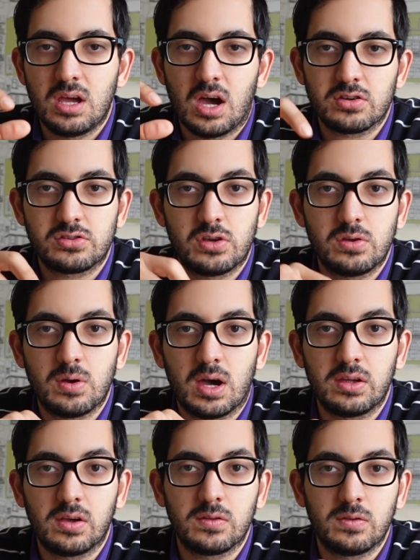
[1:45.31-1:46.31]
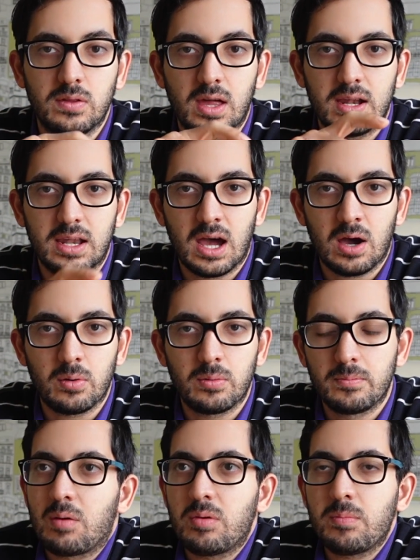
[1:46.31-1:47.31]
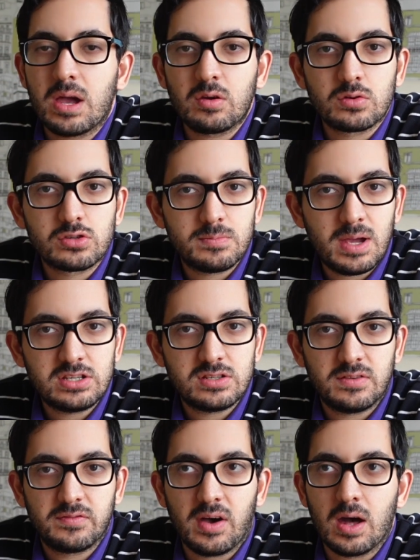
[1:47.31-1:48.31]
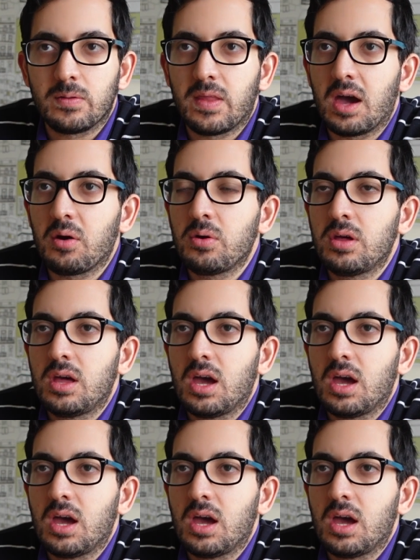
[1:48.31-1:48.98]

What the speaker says: I'll show you how you can do that now. I'm in my automations file now,